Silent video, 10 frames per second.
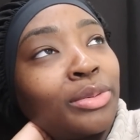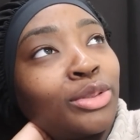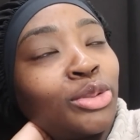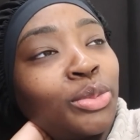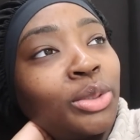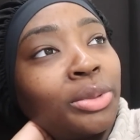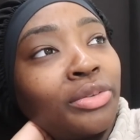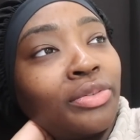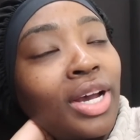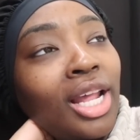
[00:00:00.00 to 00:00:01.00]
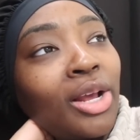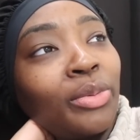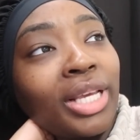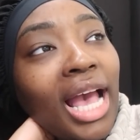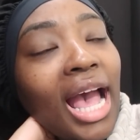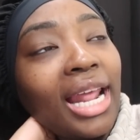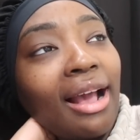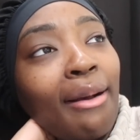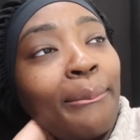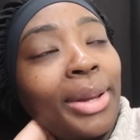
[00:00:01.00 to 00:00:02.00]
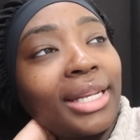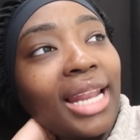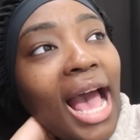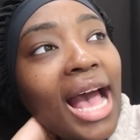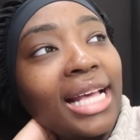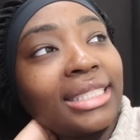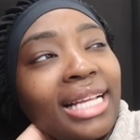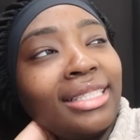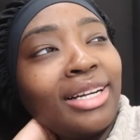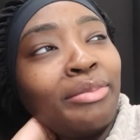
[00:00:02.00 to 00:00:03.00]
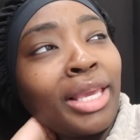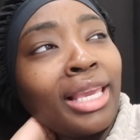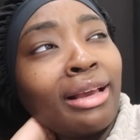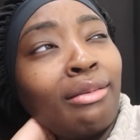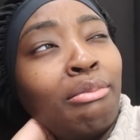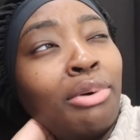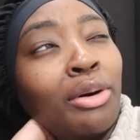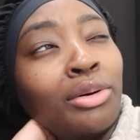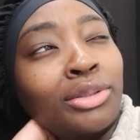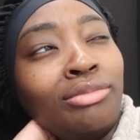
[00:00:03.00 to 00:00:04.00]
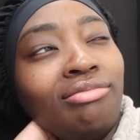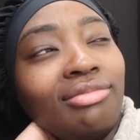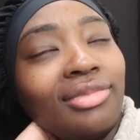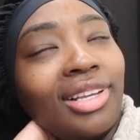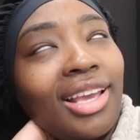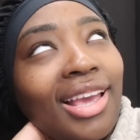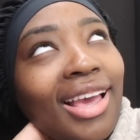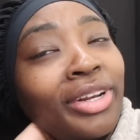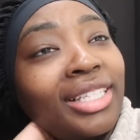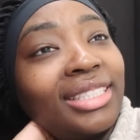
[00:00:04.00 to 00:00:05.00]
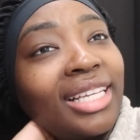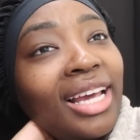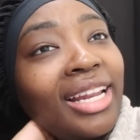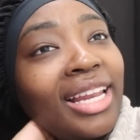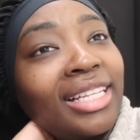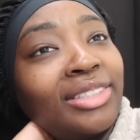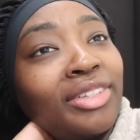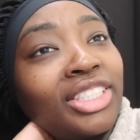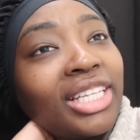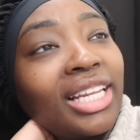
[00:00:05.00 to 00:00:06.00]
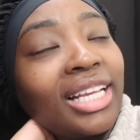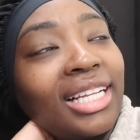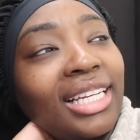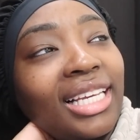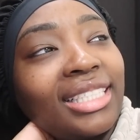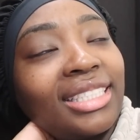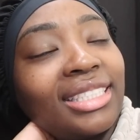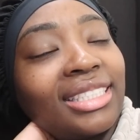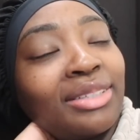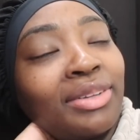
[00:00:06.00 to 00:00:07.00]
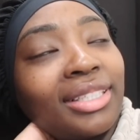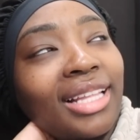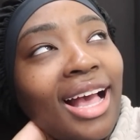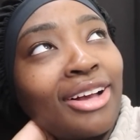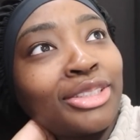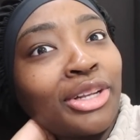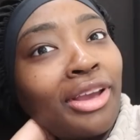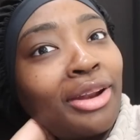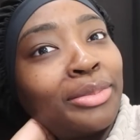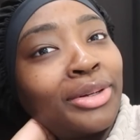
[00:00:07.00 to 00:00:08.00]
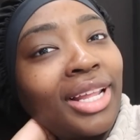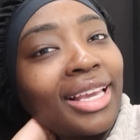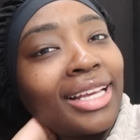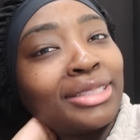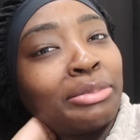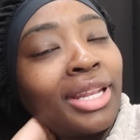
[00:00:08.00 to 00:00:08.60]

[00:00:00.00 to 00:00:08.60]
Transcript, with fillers: It was super duper fun. We had a blast. I ended up making a bowl. When it's done and it's finished getting glazed and stuff like that, I'll show you how to bowl, I guess.